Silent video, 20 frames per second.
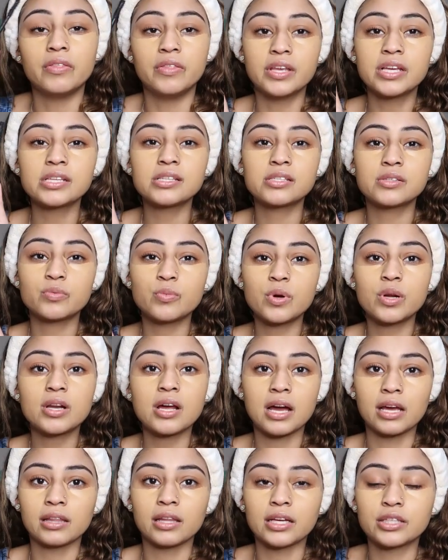This
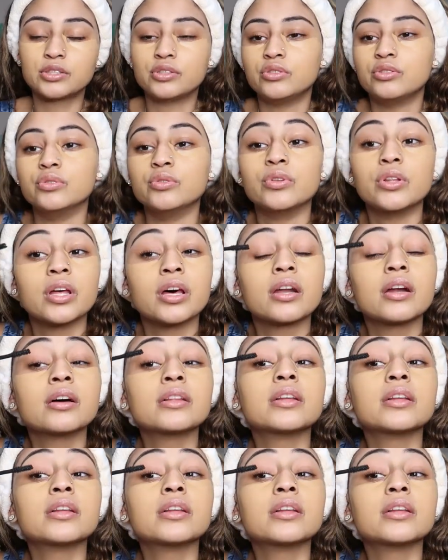one, I like to do that.